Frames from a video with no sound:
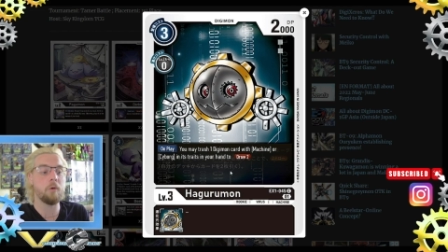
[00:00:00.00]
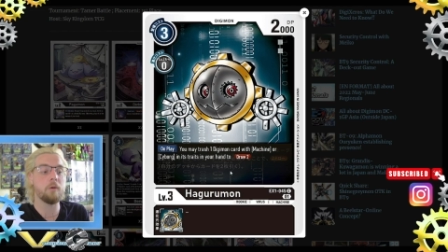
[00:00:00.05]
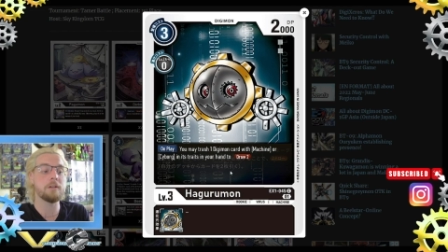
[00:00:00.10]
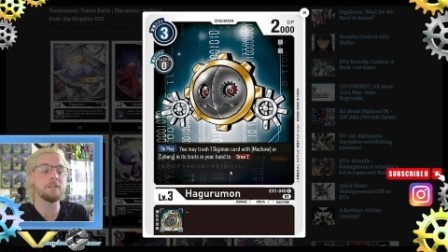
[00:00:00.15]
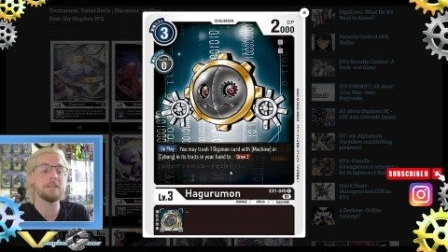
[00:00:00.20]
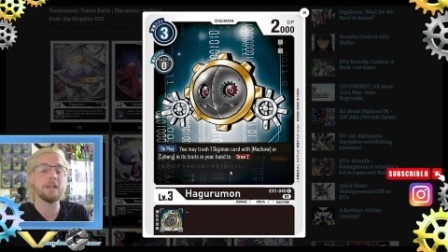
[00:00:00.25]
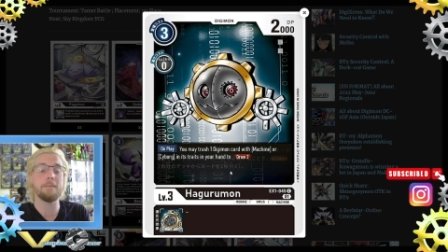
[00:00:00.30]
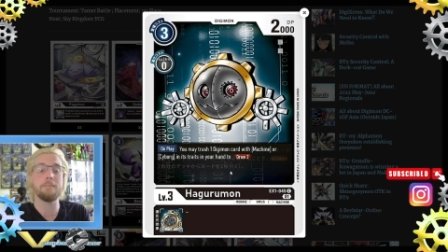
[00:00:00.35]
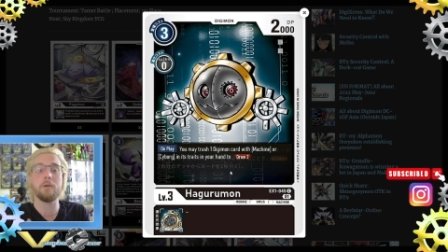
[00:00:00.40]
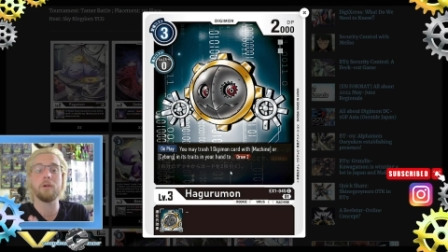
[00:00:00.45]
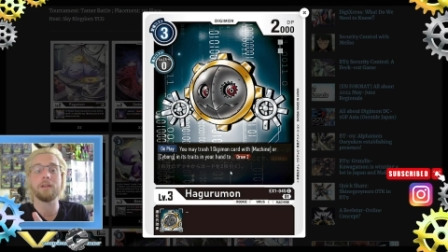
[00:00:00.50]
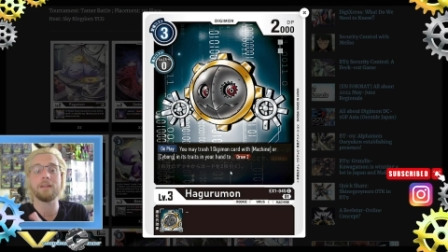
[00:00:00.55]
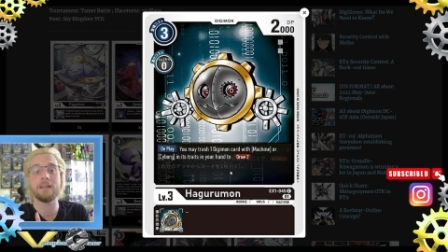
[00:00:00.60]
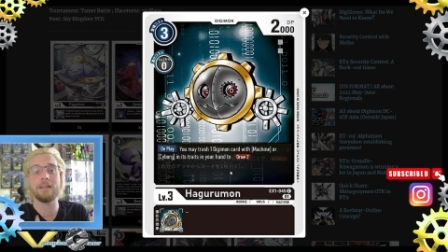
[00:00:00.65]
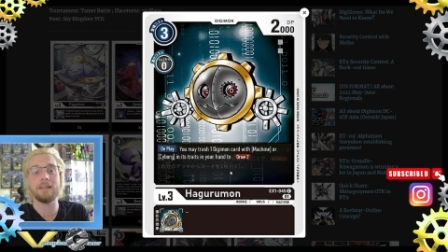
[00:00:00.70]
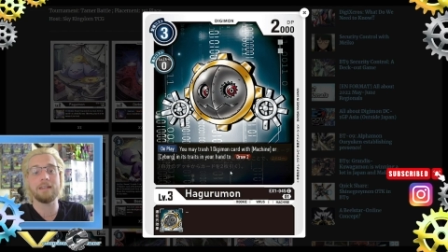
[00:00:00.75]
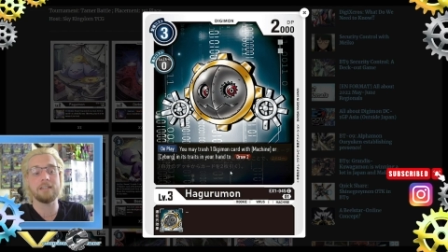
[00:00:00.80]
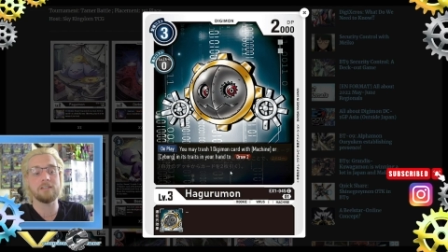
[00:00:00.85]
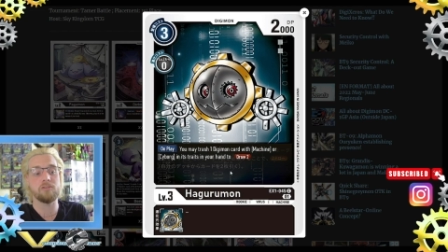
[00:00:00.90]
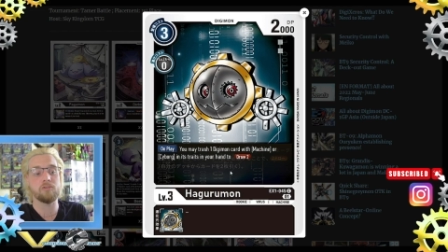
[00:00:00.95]
or Cyborg
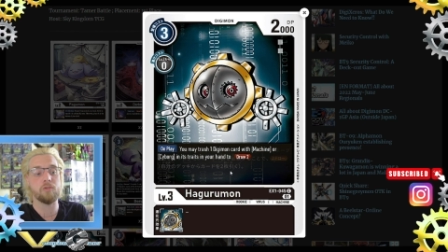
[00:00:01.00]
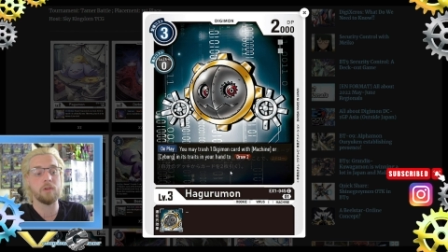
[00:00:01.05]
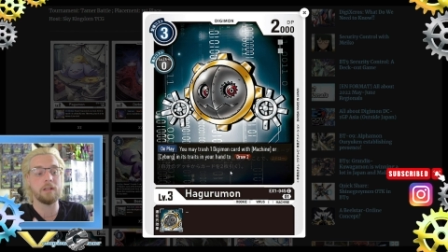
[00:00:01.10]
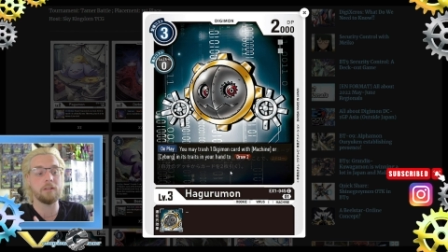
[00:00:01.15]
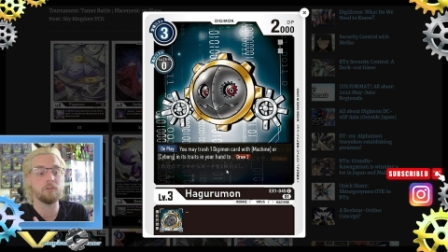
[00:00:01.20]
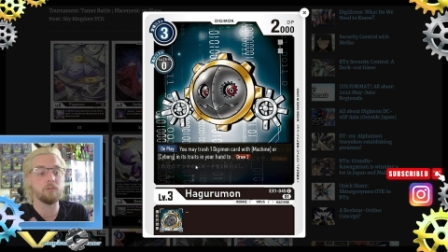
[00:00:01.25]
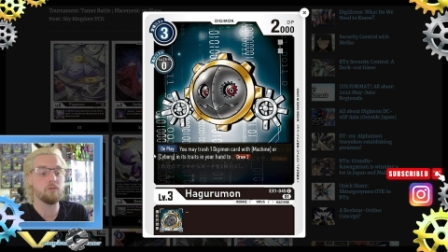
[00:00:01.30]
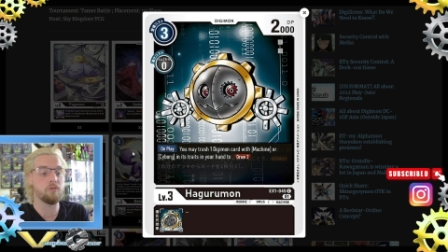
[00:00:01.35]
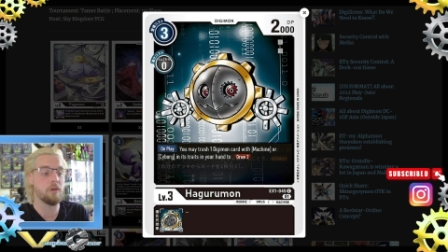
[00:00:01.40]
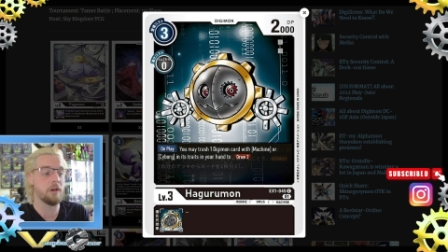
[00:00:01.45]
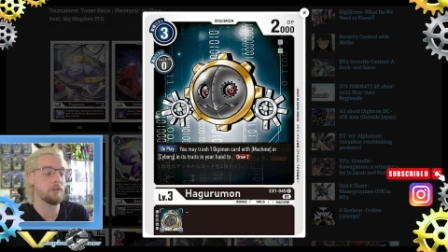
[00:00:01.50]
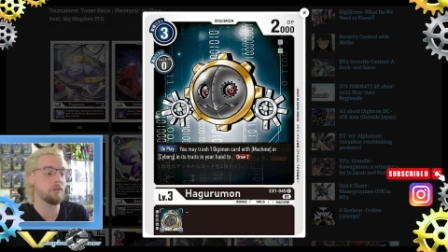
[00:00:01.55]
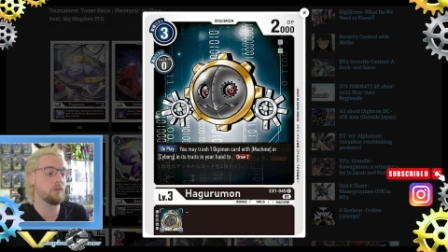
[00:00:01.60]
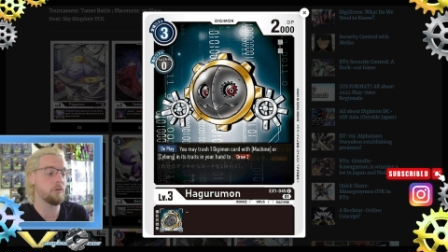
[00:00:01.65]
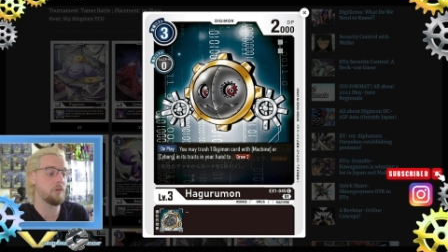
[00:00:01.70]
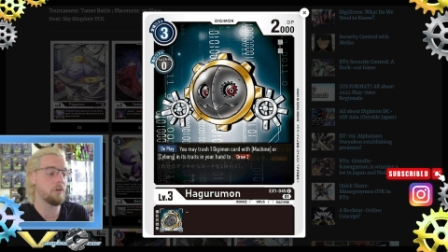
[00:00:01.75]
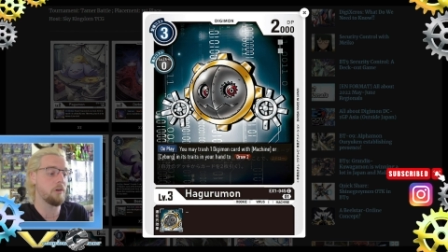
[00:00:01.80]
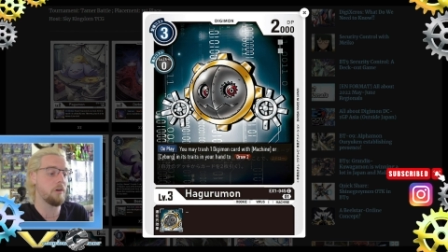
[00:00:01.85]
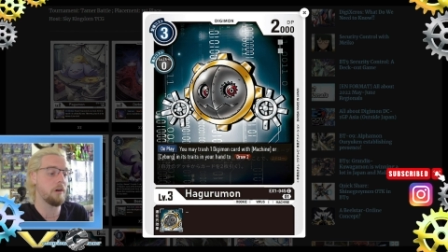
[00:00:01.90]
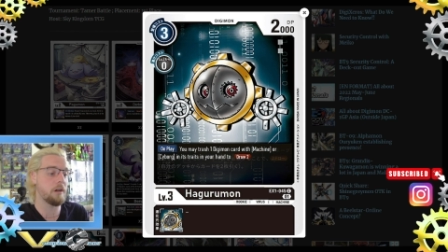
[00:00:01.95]
in its trait to draw
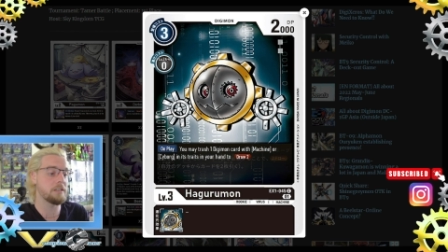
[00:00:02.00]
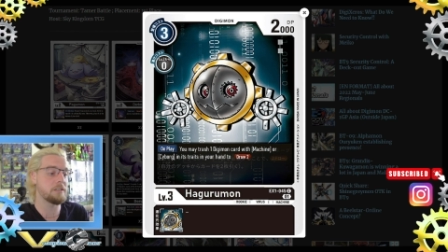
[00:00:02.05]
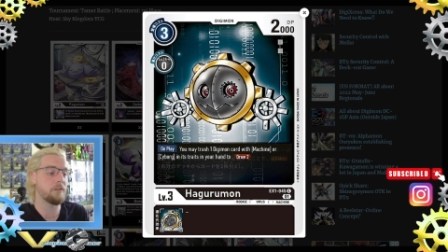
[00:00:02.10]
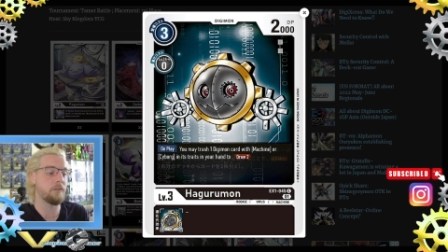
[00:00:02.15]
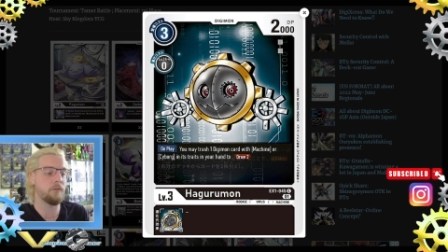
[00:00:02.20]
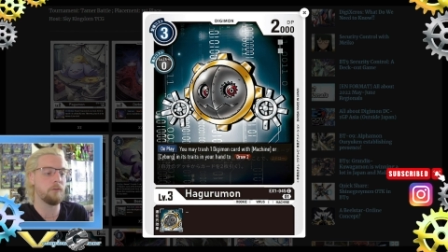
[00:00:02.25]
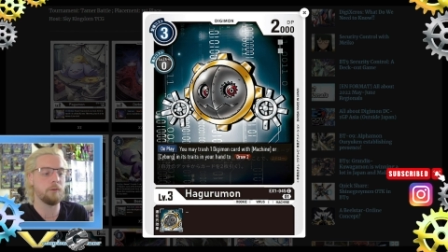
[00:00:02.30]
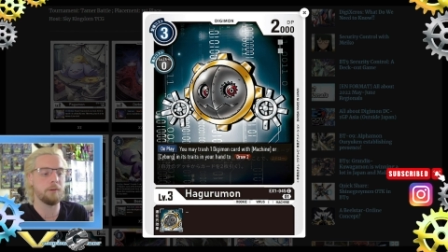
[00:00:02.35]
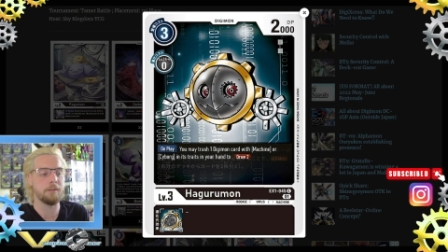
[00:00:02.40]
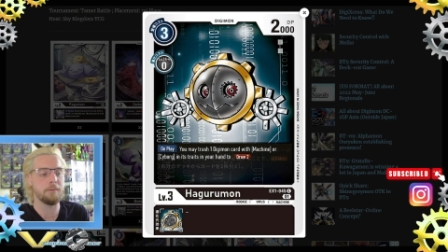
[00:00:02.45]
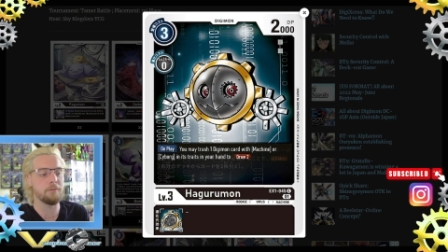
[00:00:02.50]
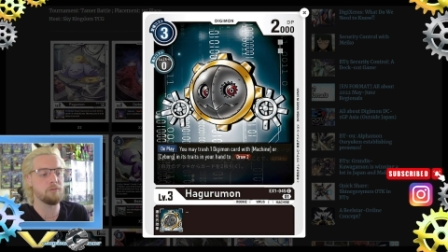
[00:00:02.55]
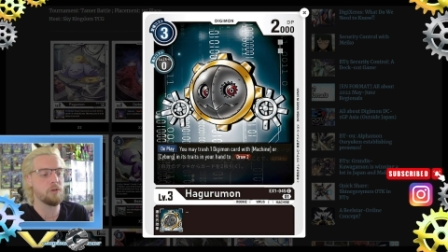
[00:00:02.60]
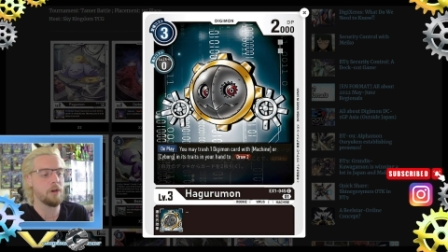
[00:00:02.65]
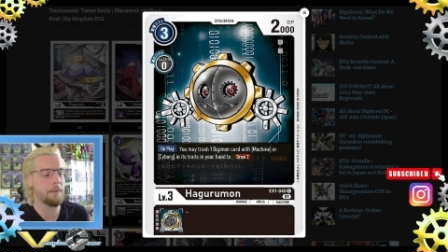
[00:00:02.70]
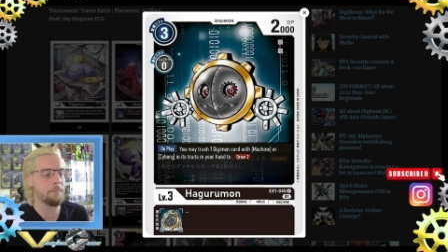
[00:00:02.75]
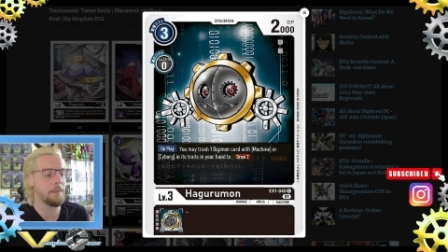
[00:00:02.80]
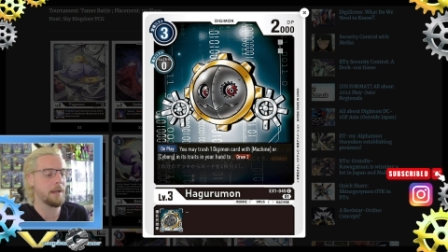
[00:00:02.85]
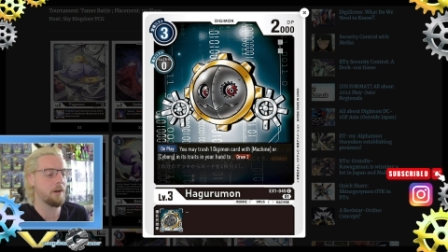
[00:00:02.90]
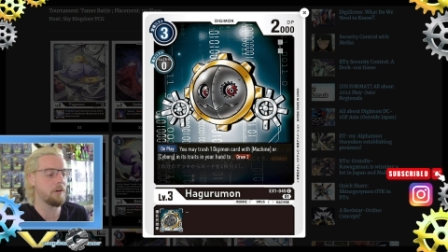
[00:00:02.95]
2 cards, free
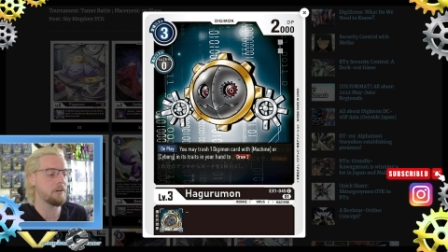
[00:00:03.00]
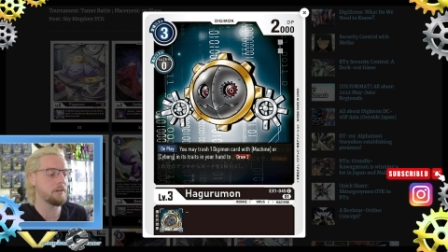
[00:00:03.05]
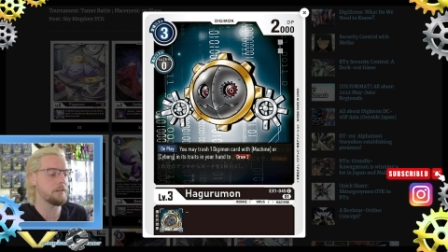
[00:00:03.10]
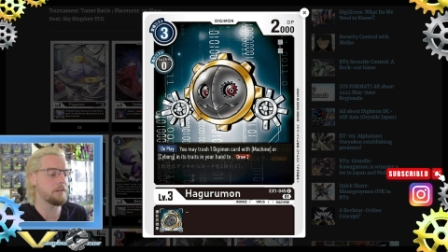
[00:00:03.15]
draw power,